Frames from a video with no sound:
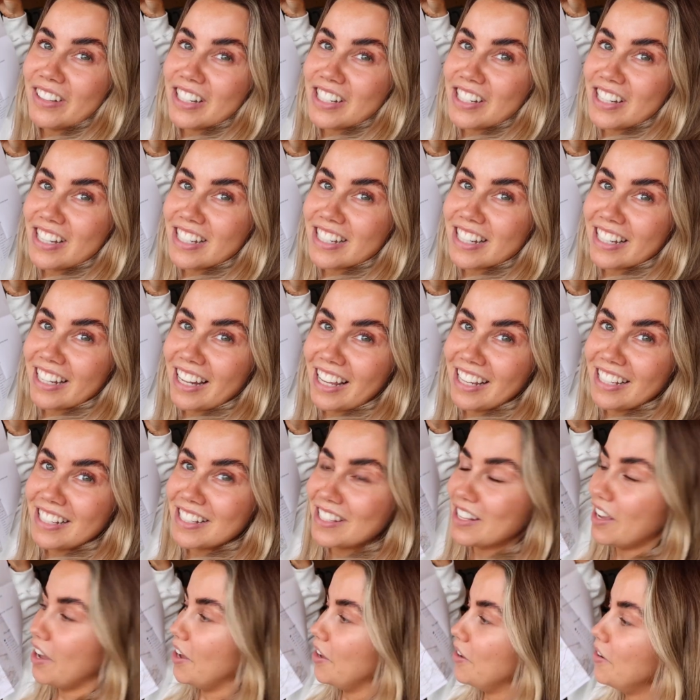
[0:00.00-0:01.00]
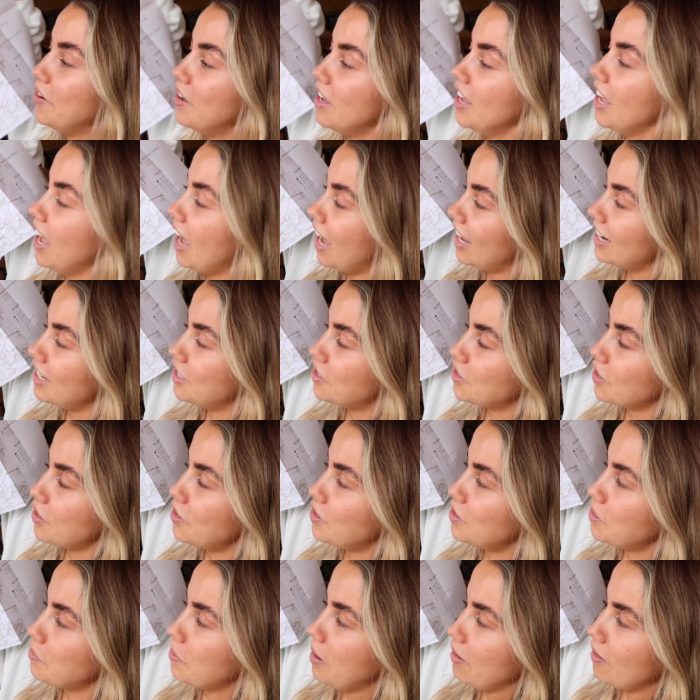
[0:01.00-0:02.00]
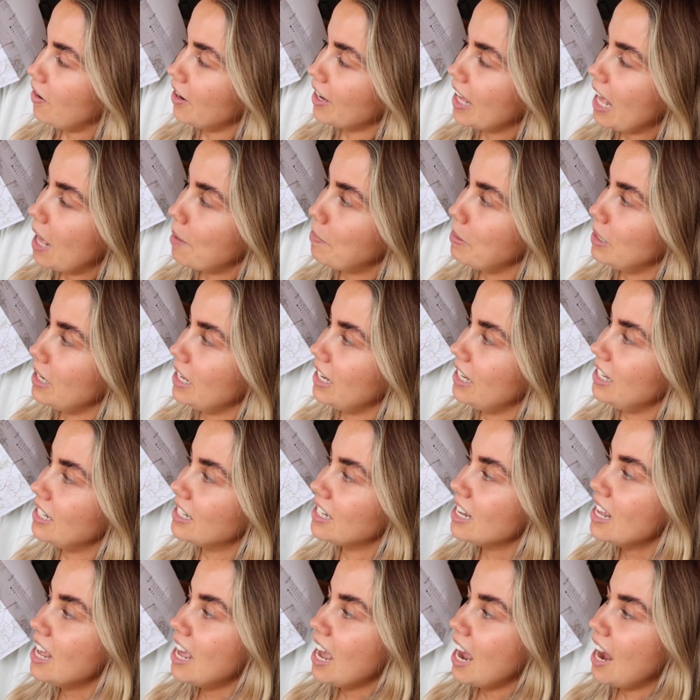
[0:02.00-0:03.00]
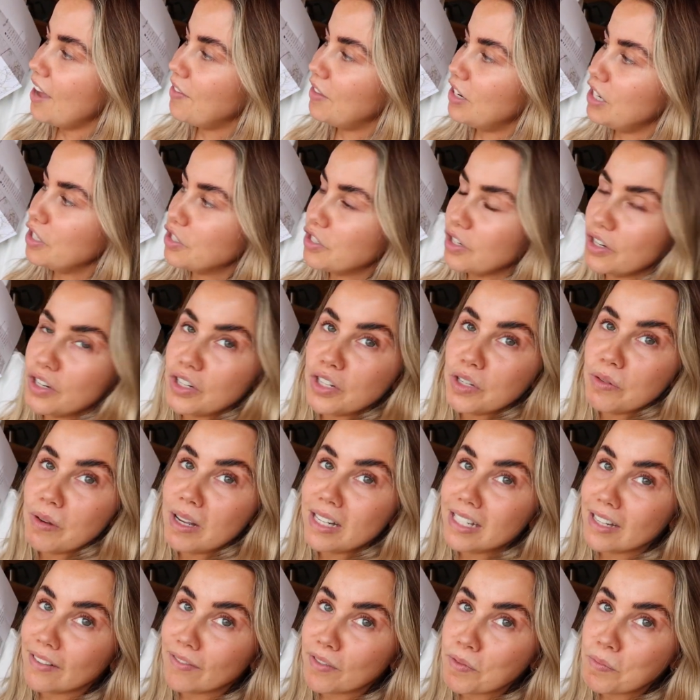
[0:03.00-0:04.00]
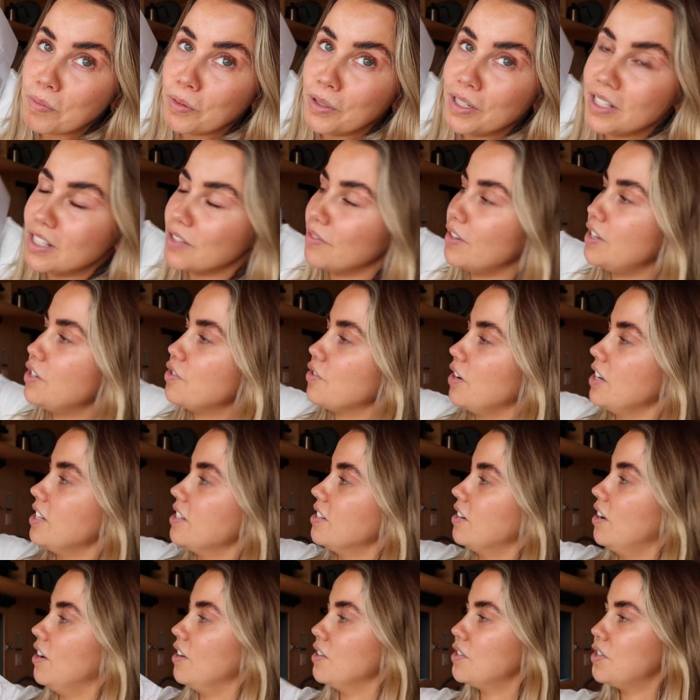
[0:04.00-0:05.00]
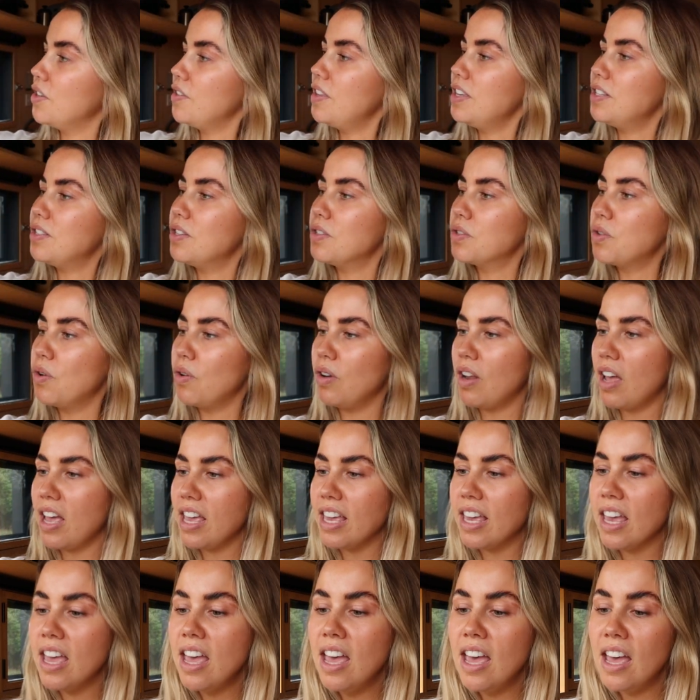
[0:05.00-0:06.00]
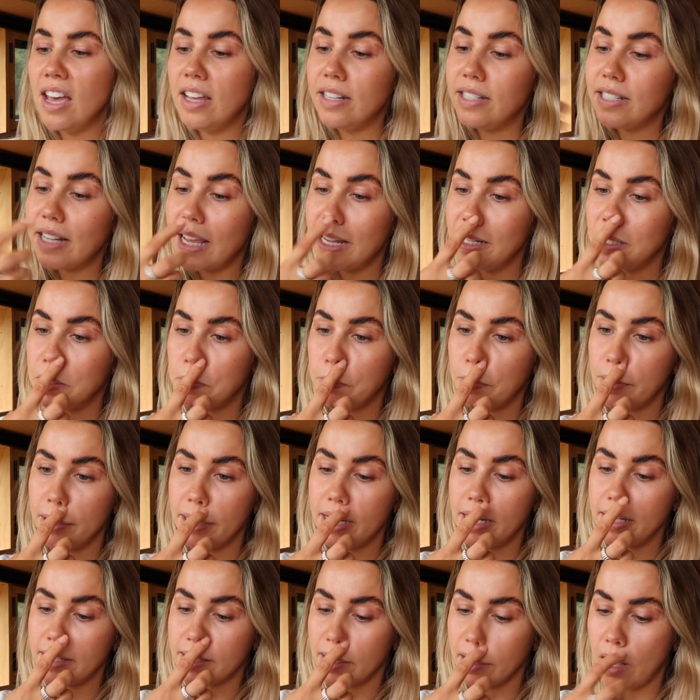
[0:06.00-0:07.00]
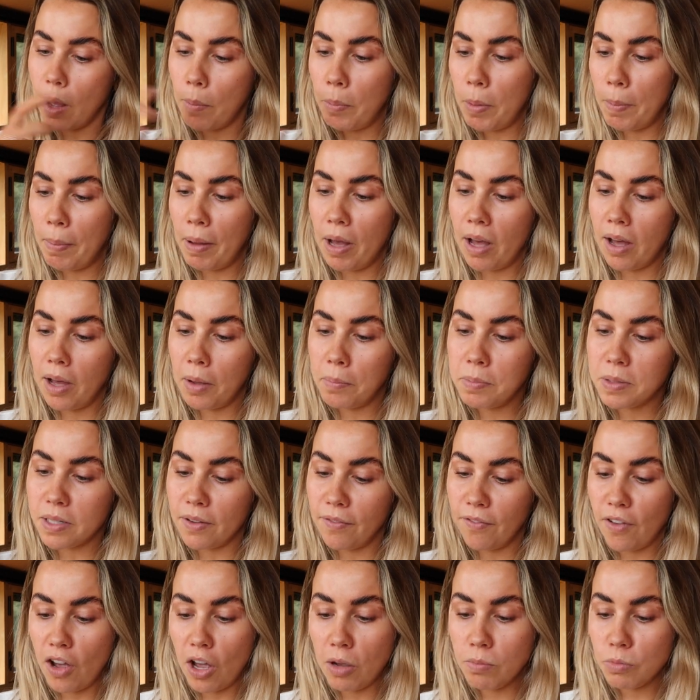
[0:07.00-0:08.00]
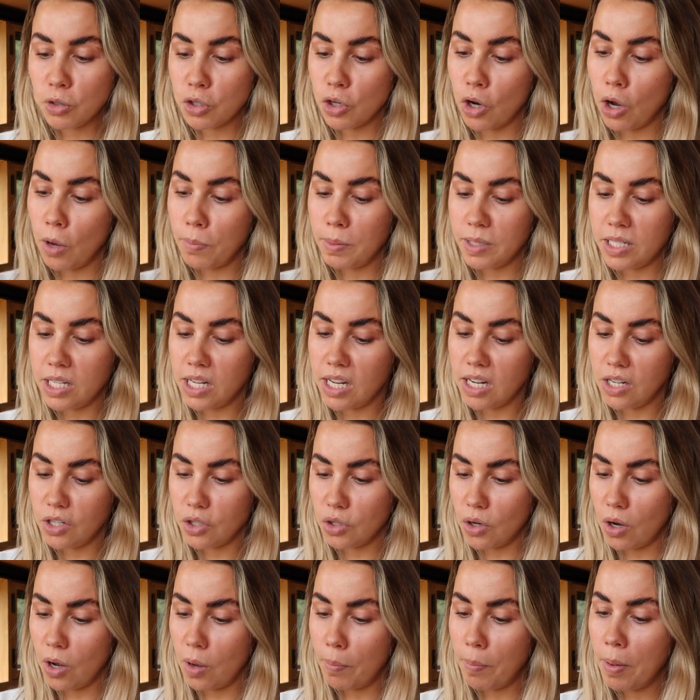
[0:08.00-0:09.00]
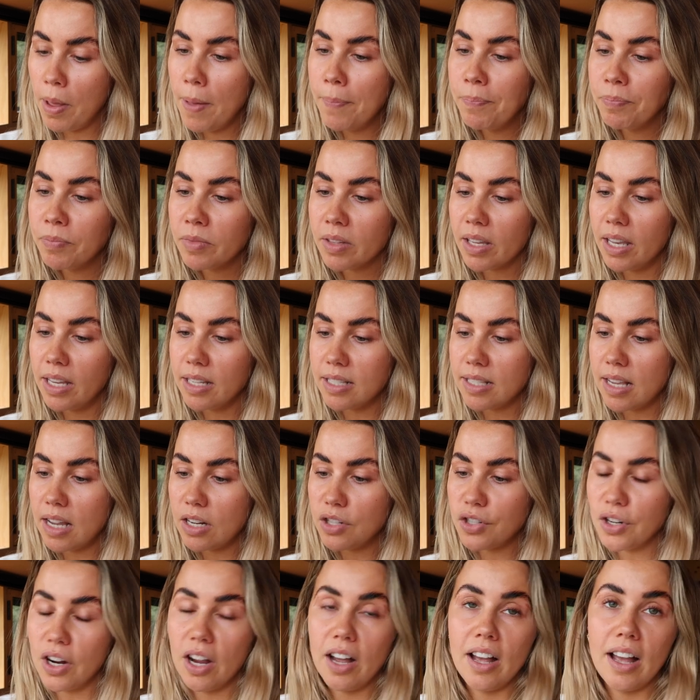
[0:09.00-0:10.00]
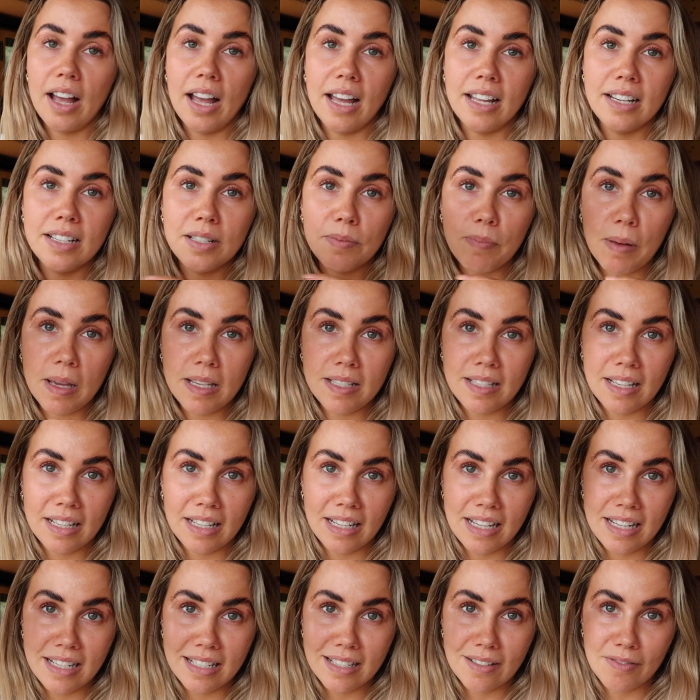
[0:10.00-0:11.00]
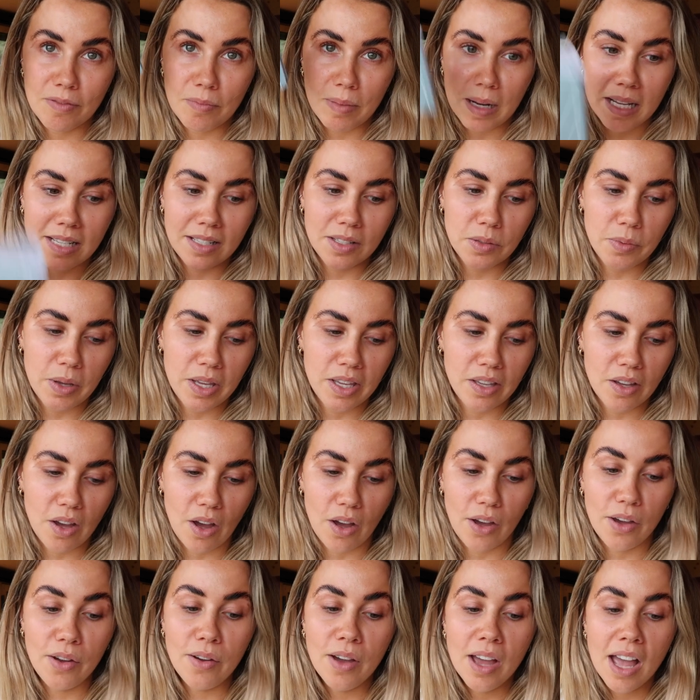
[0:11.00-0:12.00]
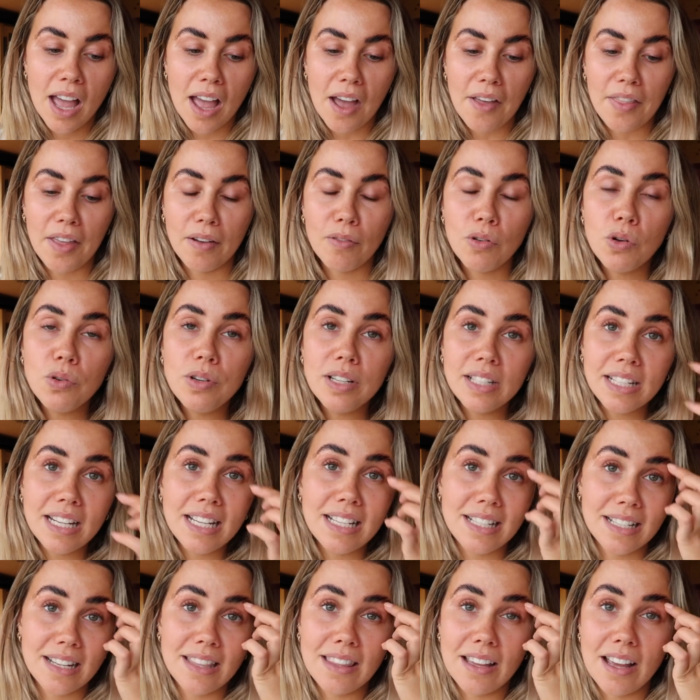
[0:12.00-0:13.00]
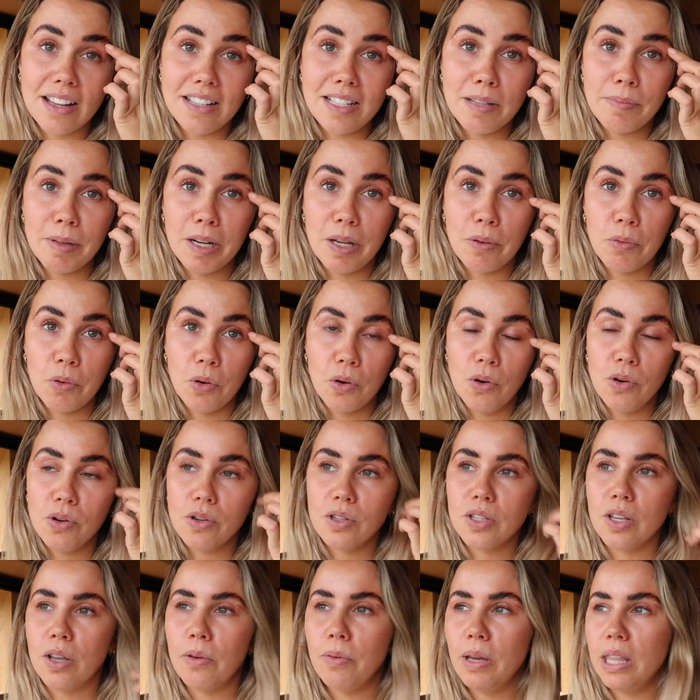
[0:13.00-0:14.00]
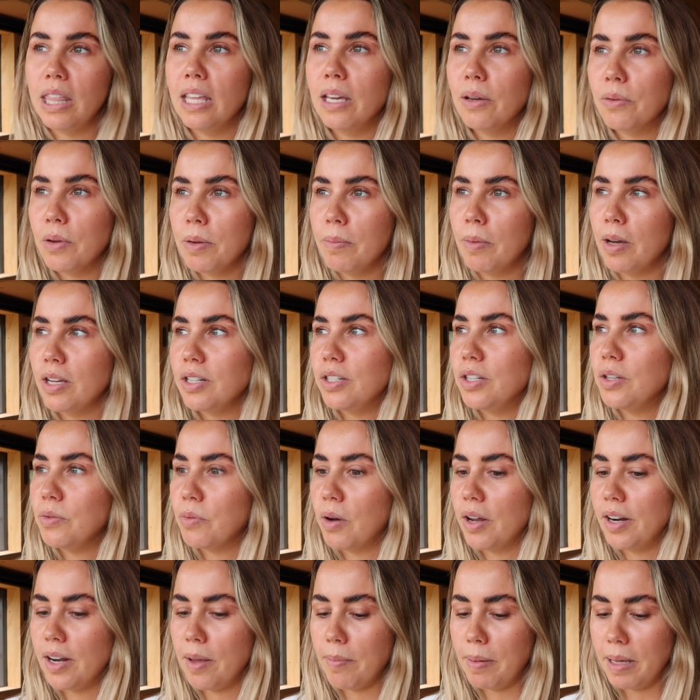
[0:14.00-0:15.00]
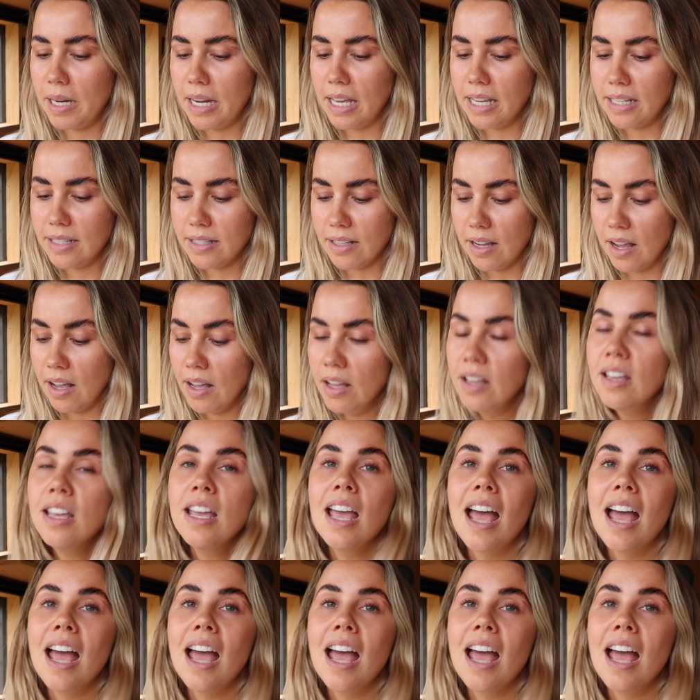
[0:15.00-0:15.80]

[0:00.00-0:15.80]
which is like so, and it shows you where our cabin is, and then it shows you where different points of interest are. So this has got like a Sainsbury's, a couple of pubs, a farm shop, a tea shop, etc., and basically different places we can go, and they're all at least a 30-minute walk, so we think we might do one a bit later.